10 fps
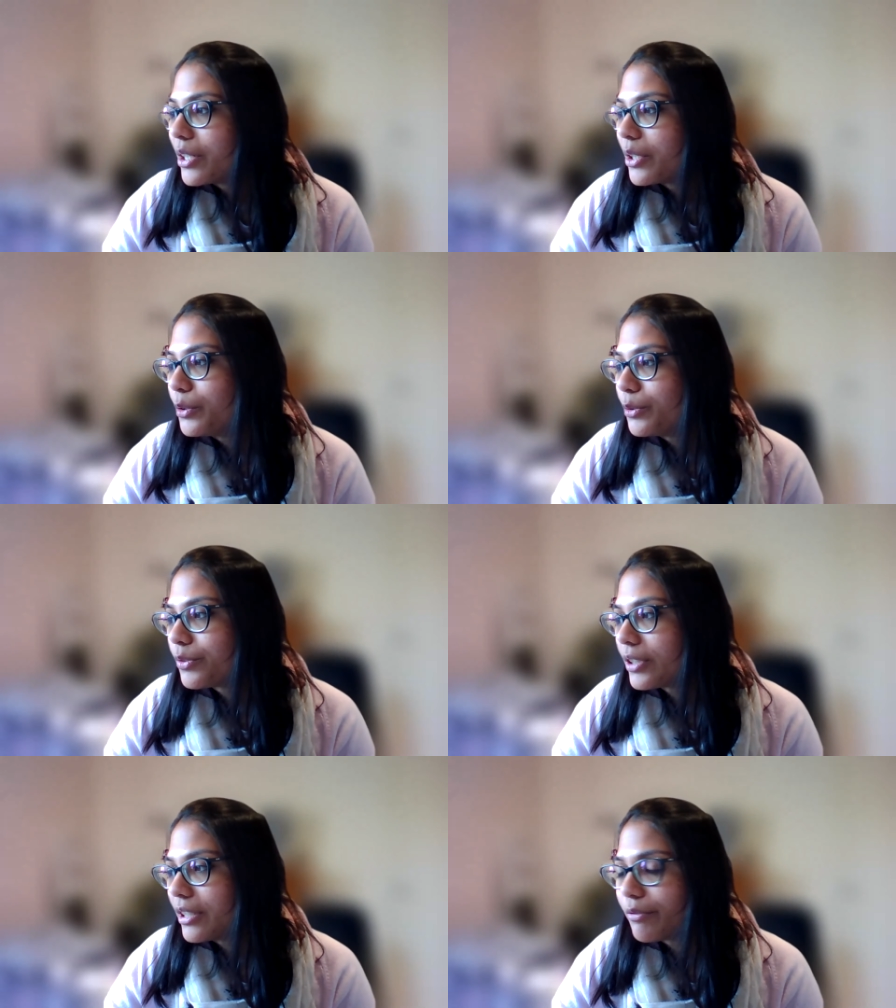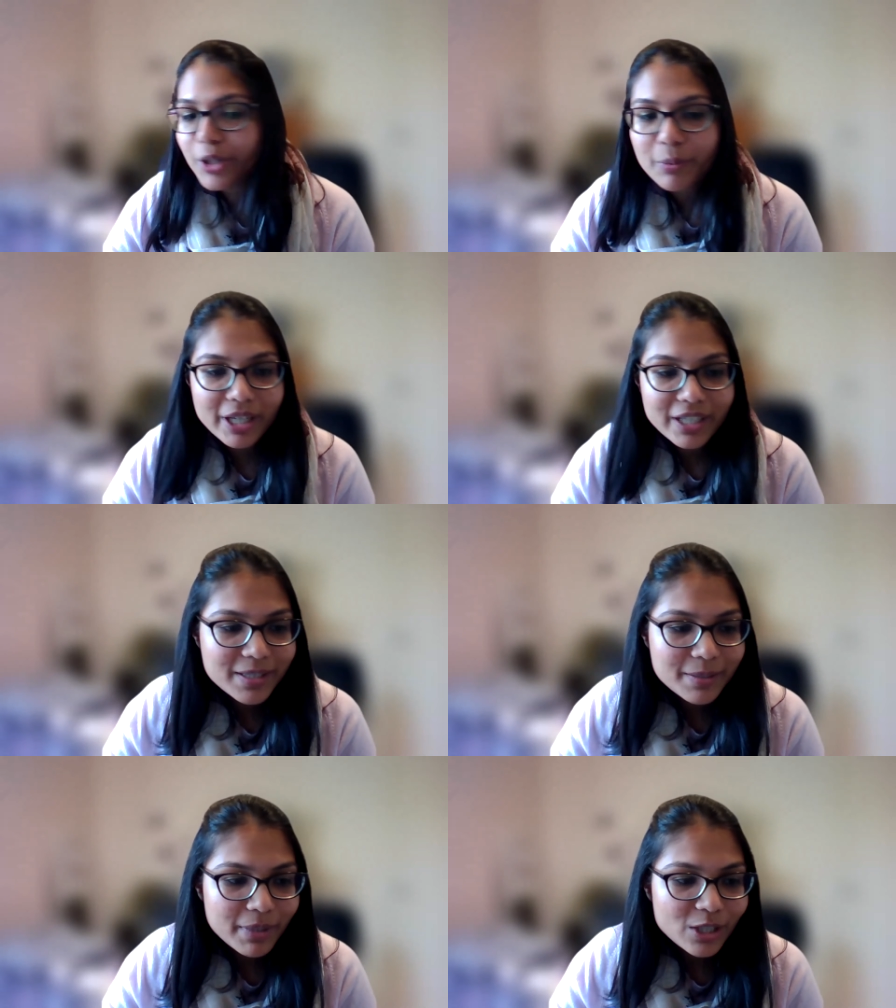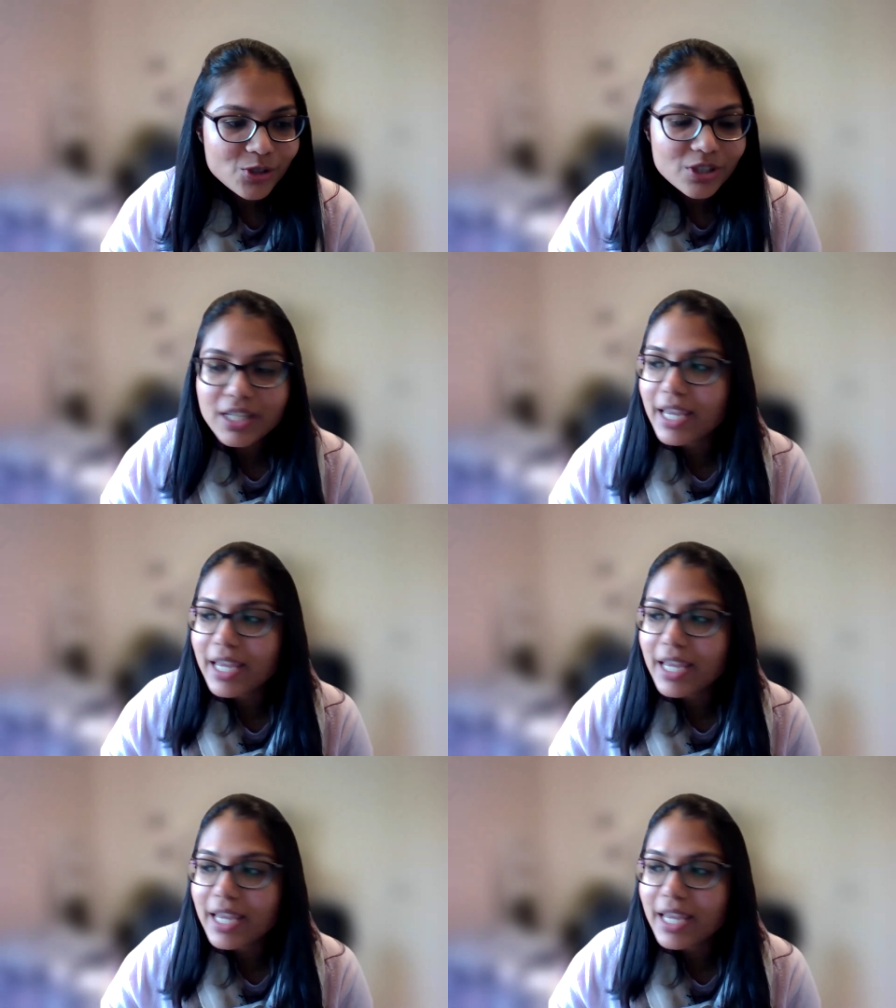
for your participation.